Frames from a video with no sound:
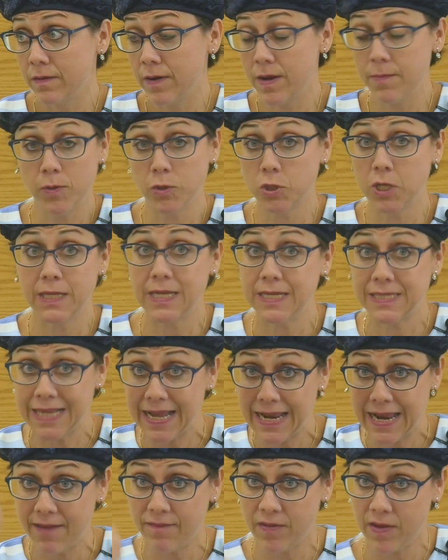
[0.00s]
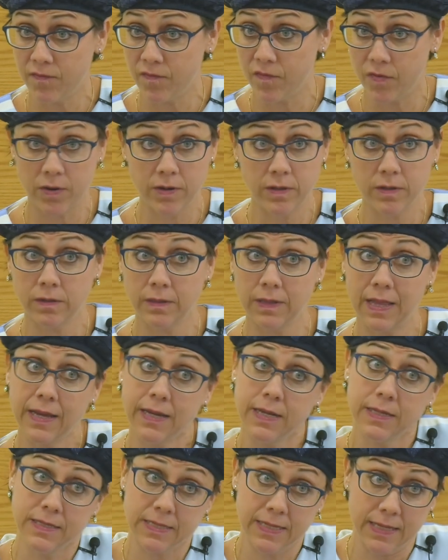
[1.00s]
Right? Moshe does not have a vertical
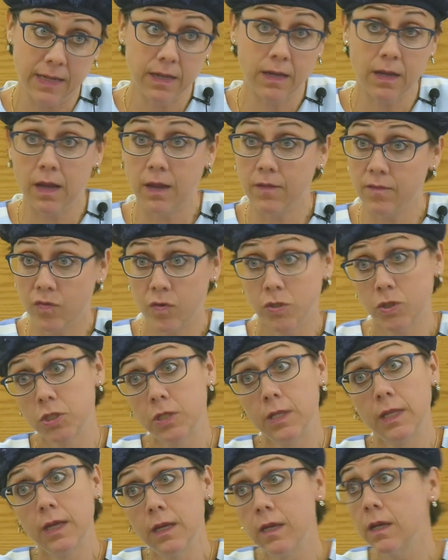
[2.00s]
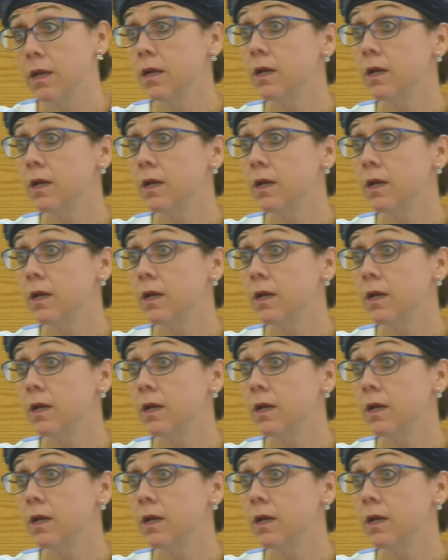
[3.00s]
legacy, unfortunately.